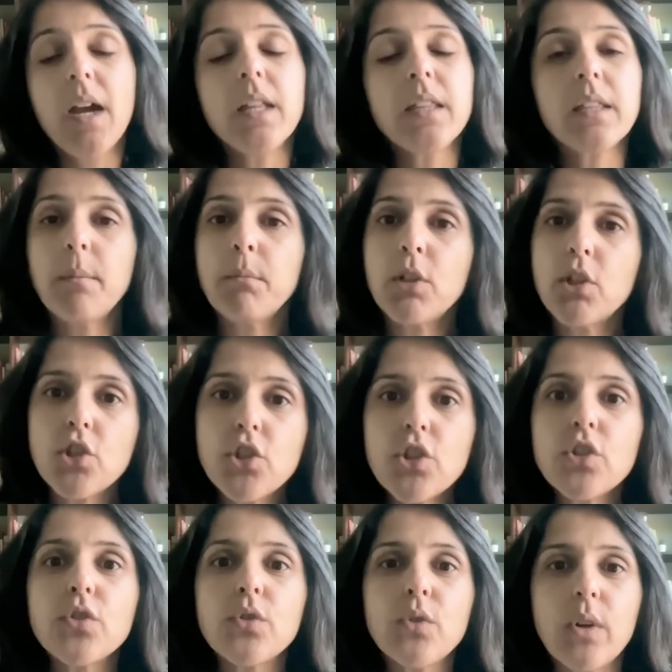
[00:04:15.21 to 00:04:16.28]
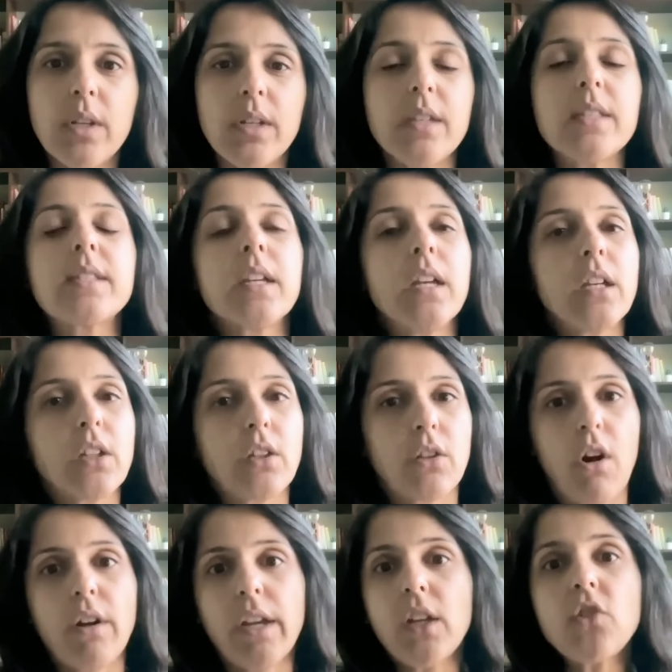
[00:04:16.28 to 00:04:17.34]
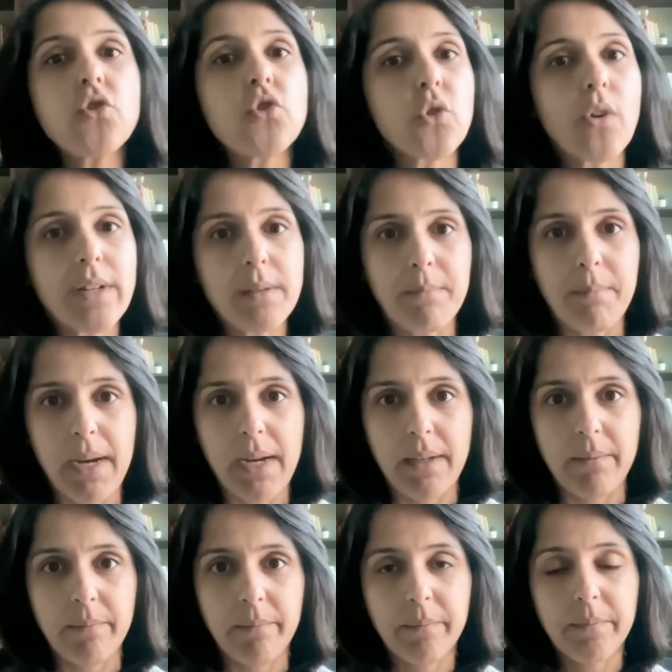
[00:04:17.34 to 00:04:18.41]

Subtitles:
Number two is chronic joint pain.